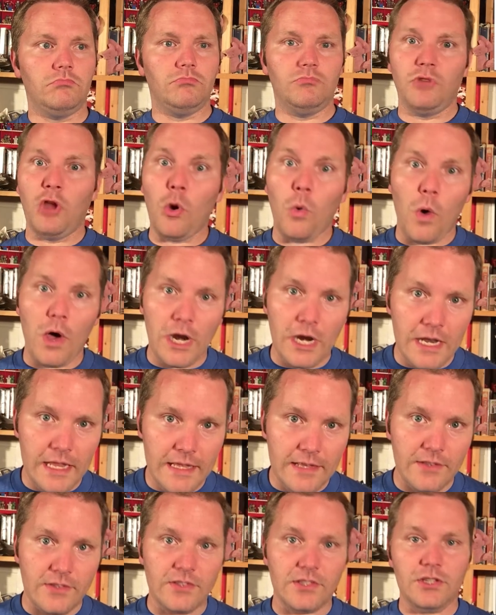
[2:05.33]
know what it
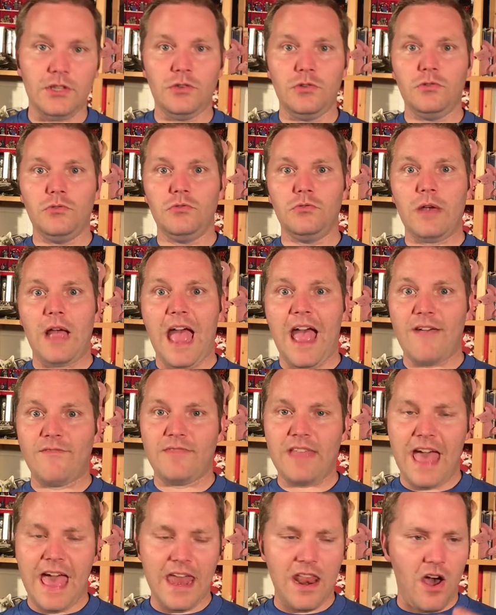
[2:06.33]
is, you have
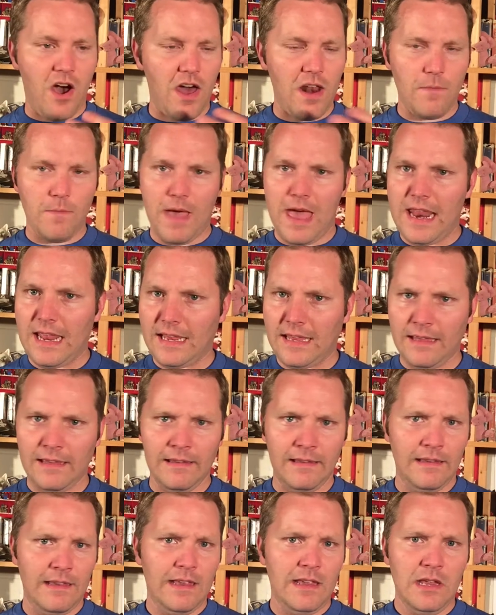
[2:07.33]
that automatic
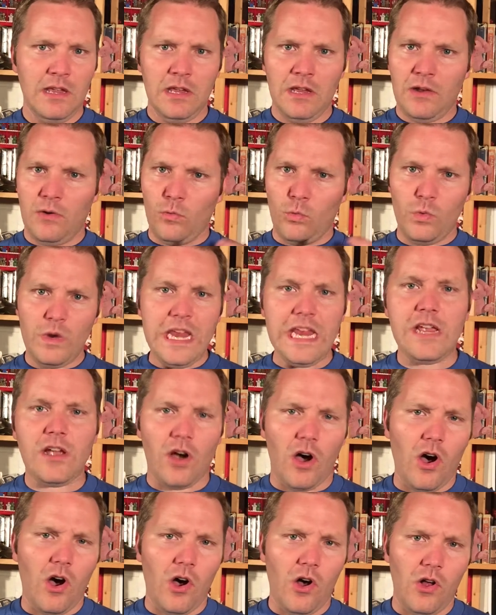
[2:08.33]

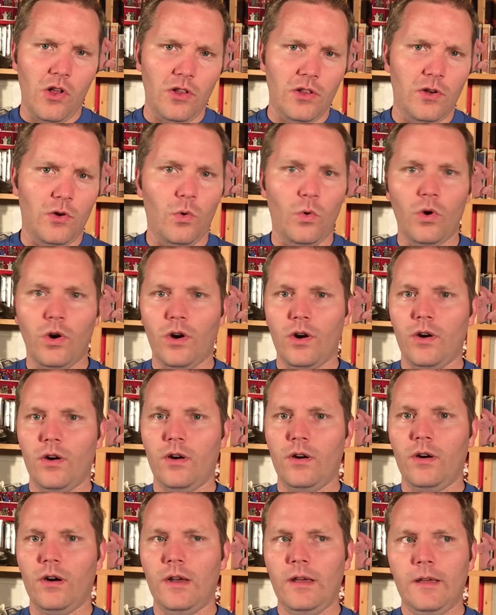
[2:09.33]
recall,
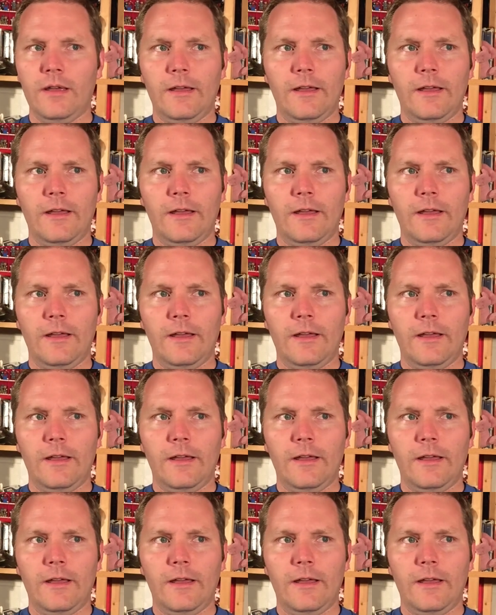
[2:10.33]
or